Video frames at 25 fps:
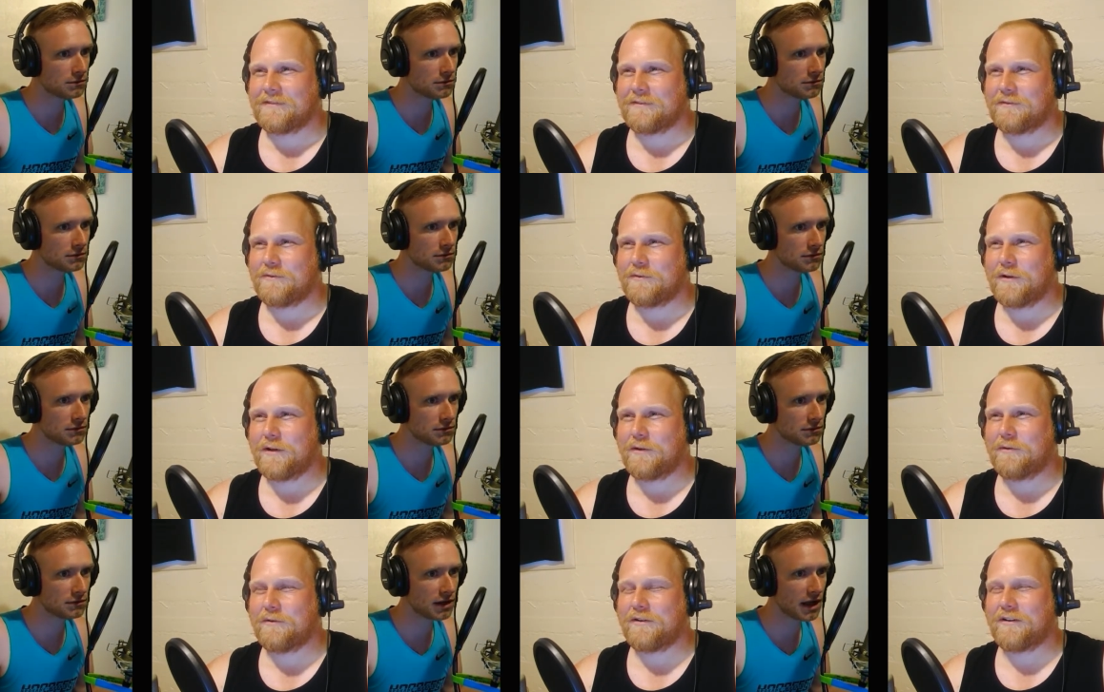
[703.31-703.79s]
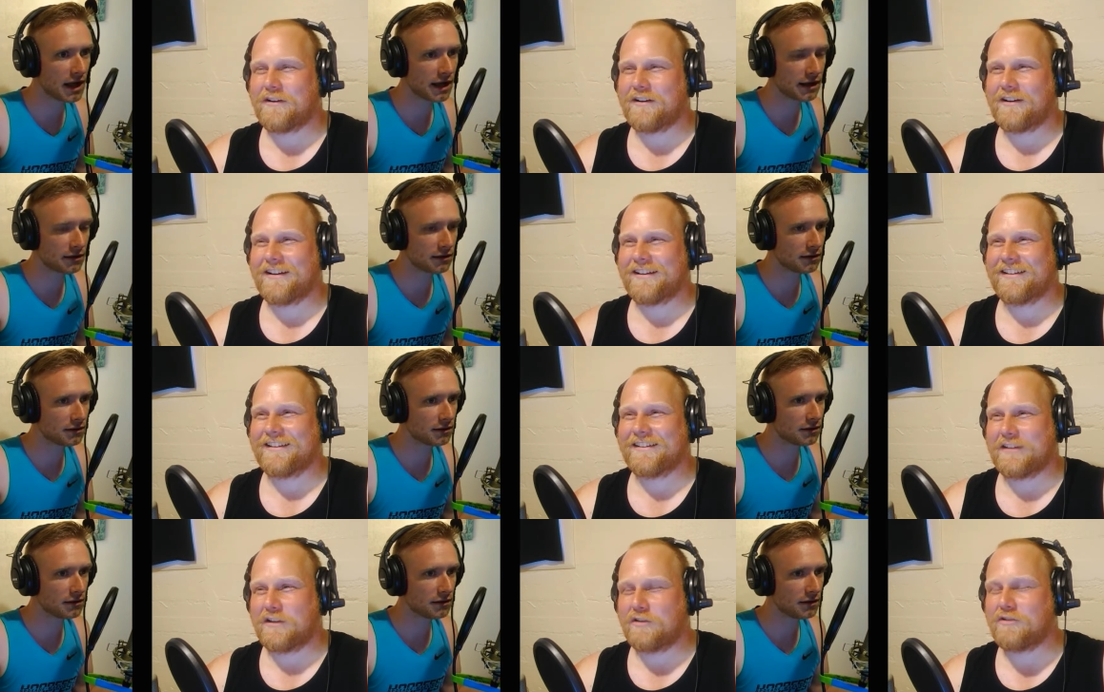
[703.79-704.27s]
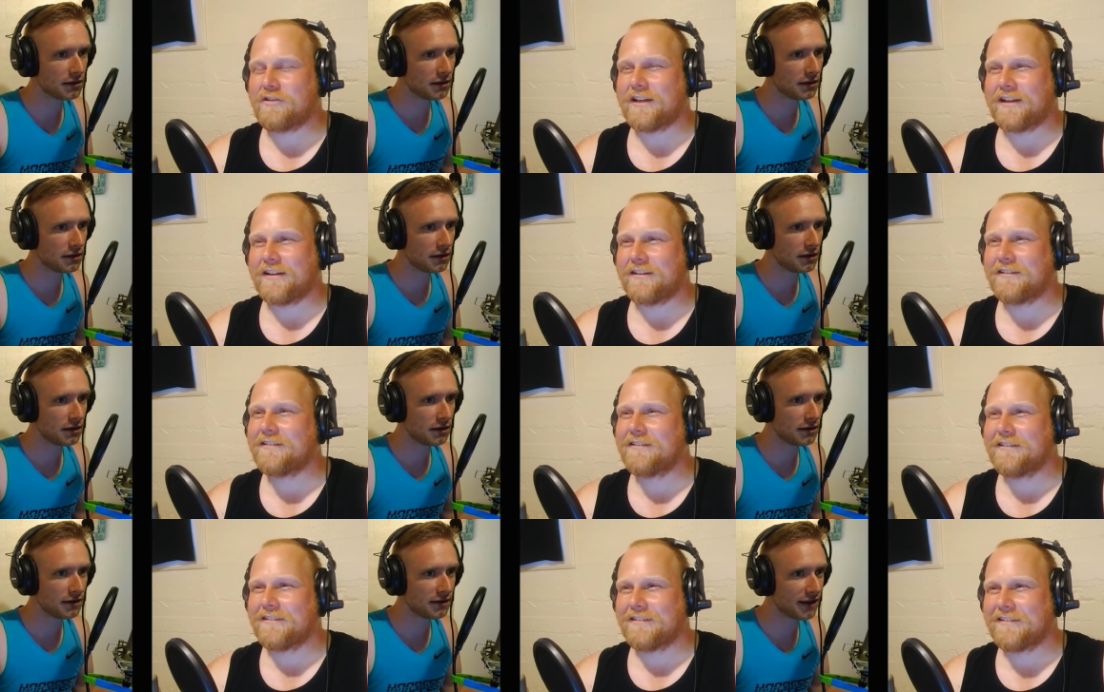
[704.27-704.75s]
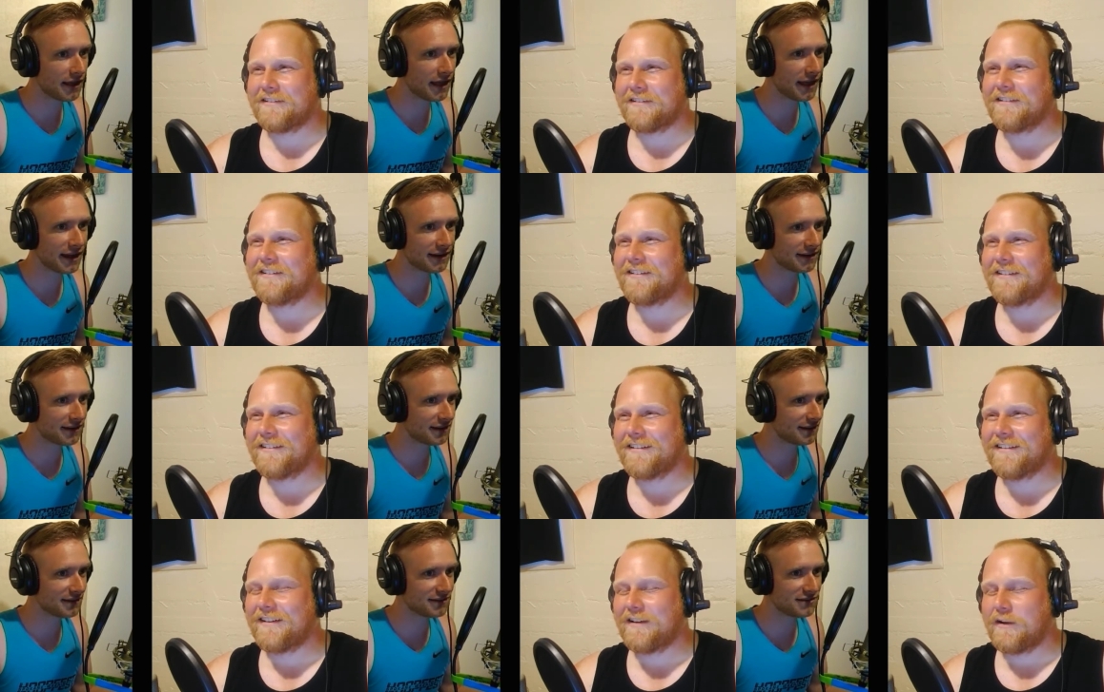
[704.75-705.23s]
Speaker 1: We were, like, you did. Yeah,
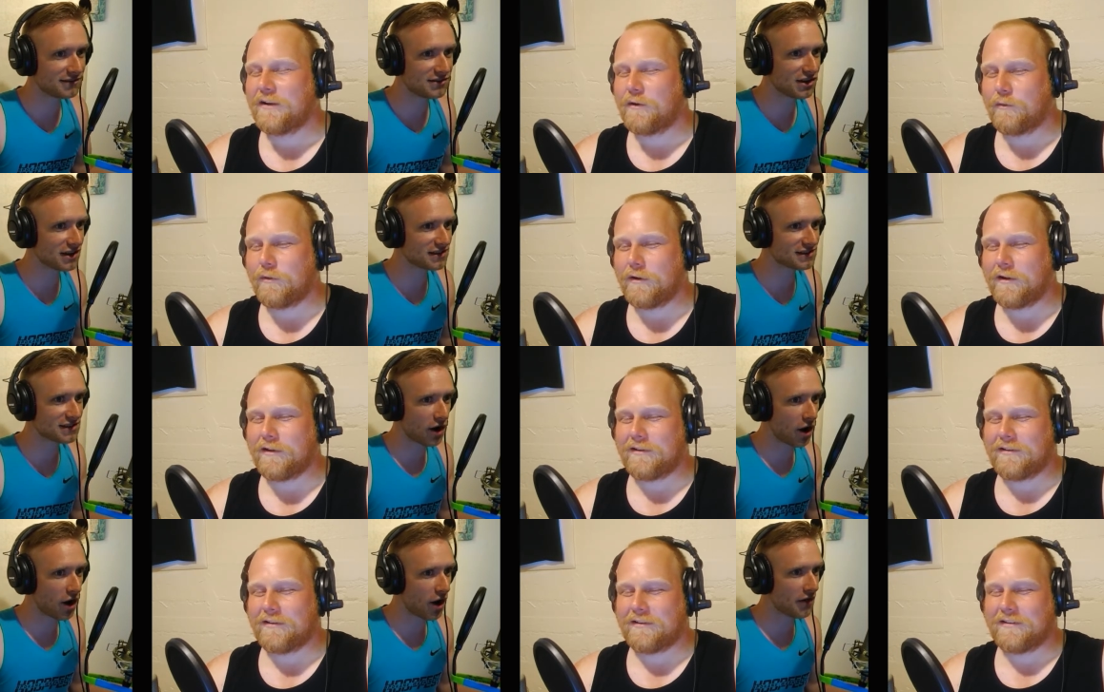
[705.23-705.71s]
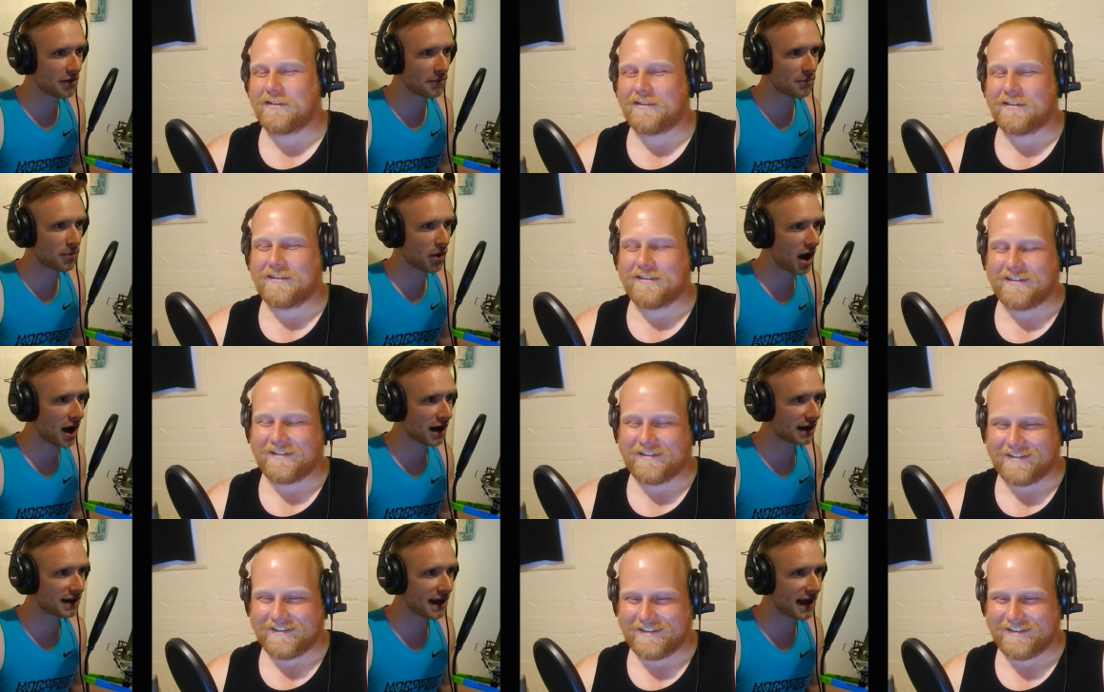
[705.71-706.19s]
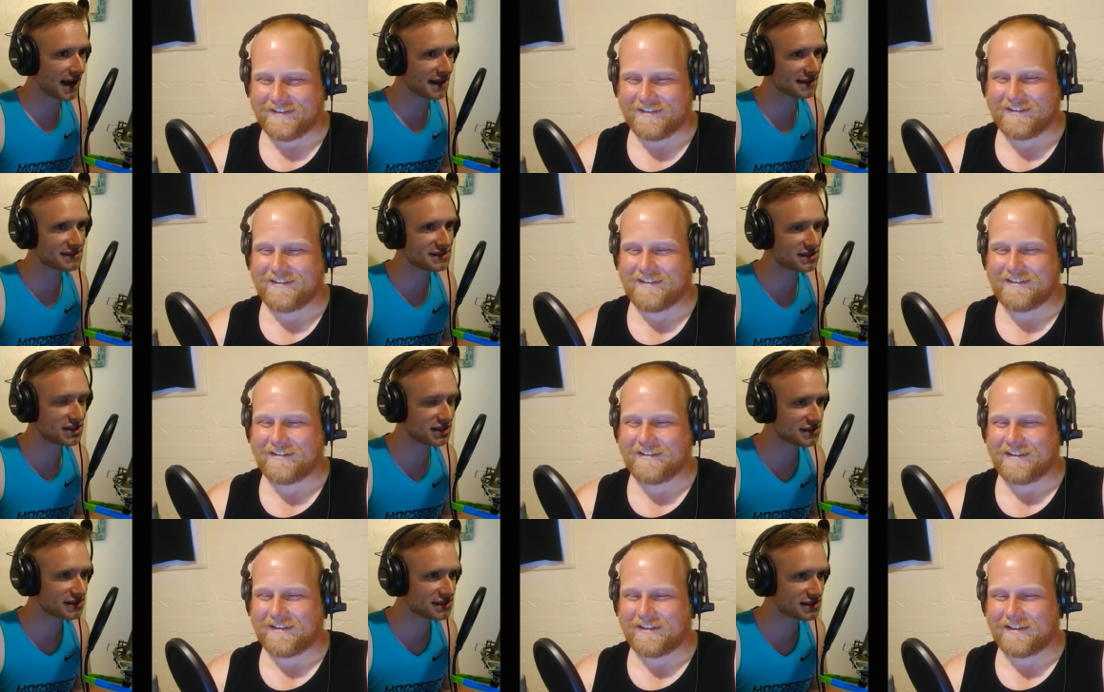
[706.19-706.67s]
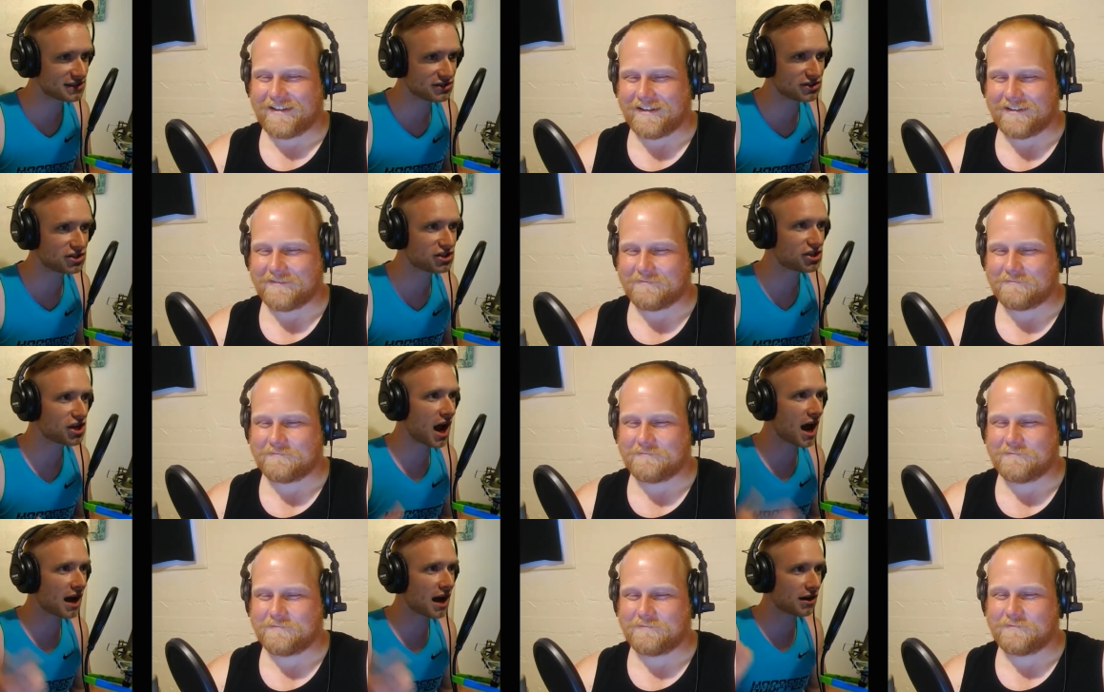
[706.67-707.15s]
like just we, on the broadcast, just yeah.
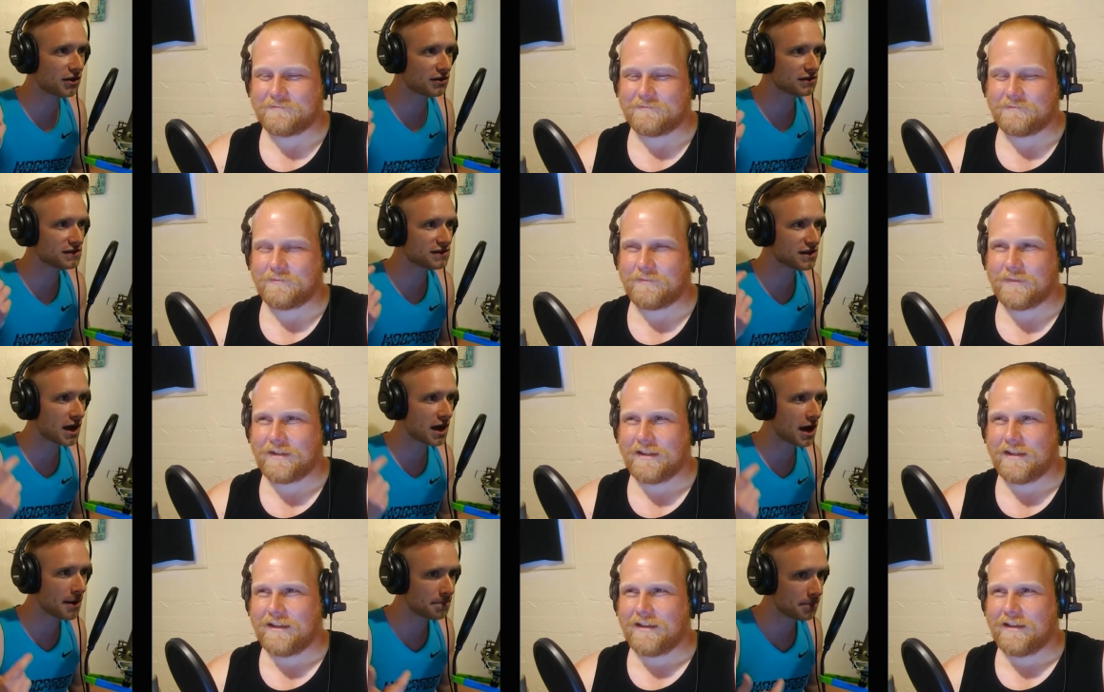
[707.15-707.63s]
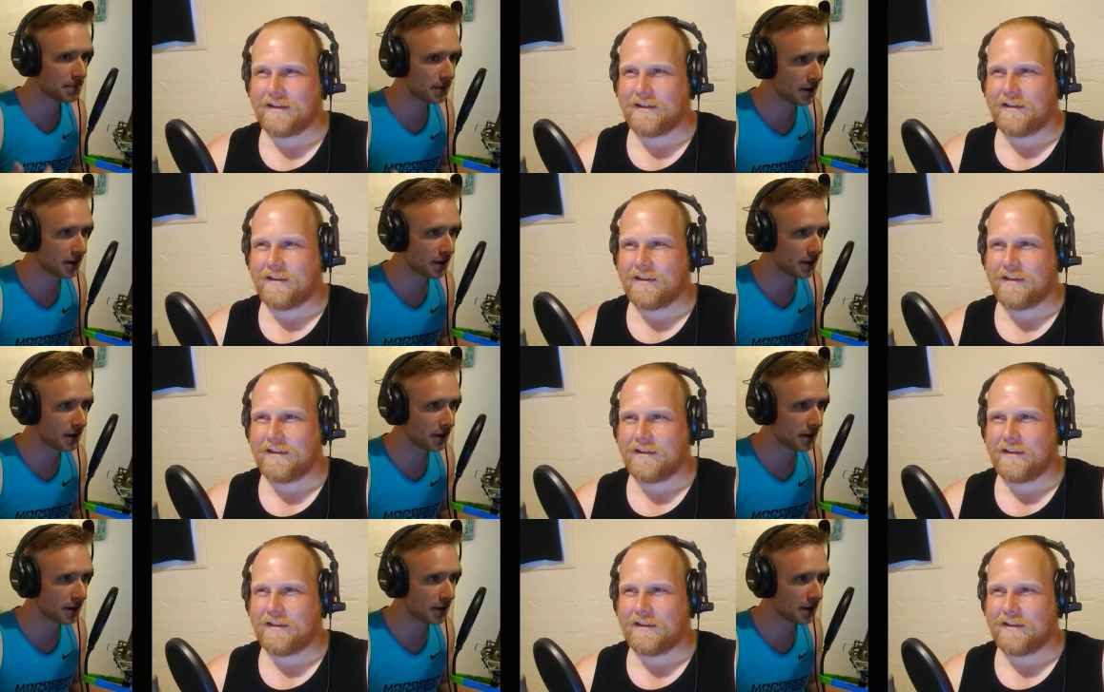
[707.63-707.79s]
shot goes up,